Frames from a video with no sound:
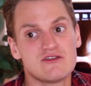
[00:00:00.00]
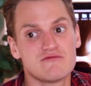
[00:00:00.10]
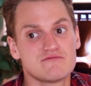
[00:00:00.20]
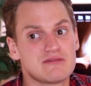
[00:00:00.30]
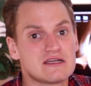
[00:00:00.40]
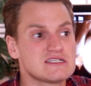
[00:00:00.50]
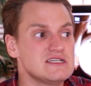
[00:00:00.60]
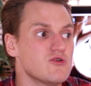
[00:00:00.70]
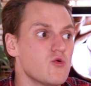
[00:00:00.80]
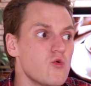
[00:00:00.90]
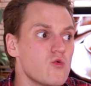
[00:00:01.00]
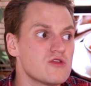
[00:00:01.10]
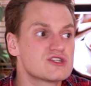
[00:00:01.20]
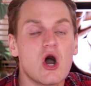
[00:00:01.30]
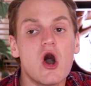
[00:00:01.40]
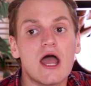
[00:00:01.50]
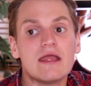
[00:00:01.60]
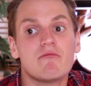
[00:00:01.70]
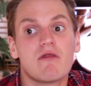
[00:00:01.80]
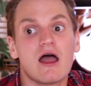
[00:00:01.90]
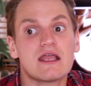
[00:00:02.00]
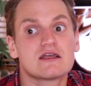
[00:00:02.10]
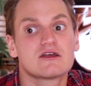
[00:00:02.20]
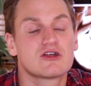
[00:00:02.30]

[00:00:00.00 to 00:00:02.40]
they're not bloody all the time, like